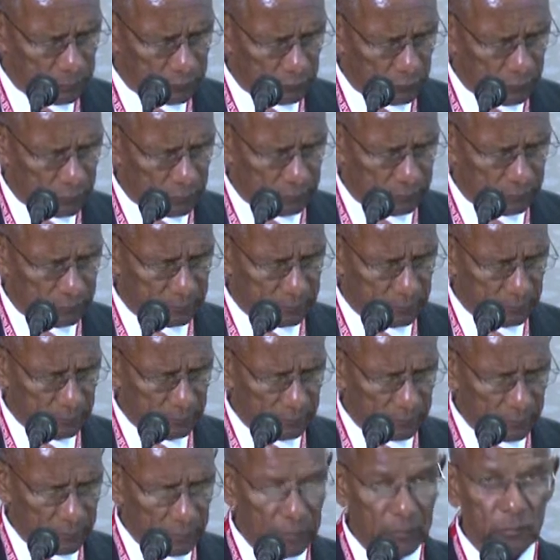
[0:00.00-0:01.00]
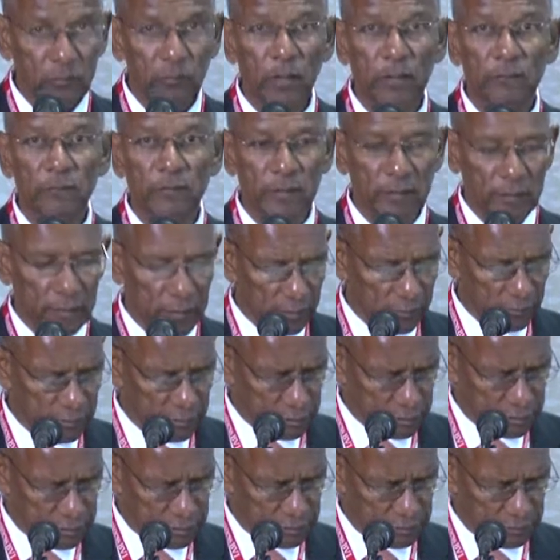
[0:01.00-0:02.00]
firm to have the
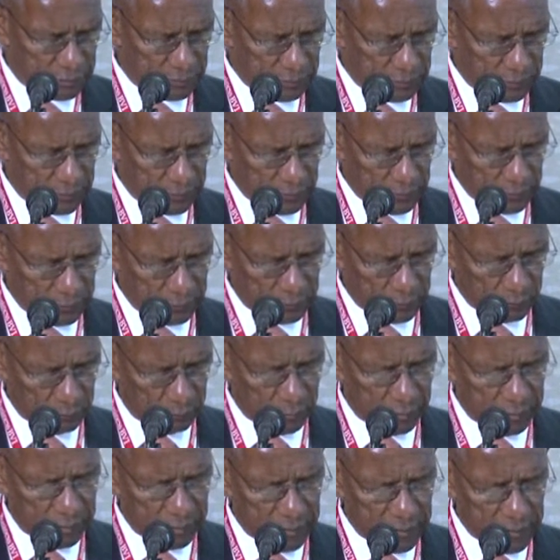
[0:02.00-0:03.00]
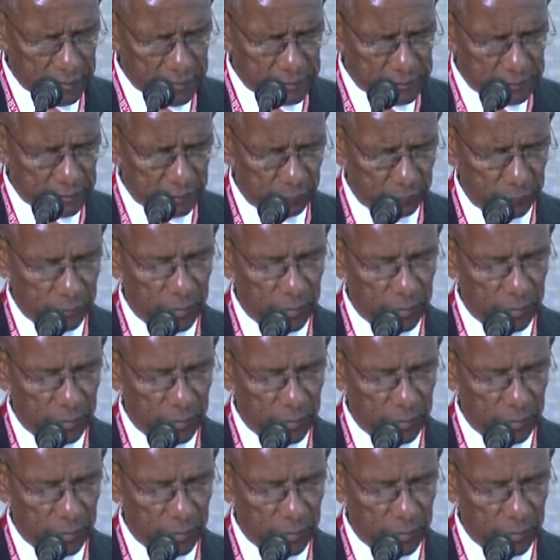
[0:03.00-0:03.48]
courage to bring Asian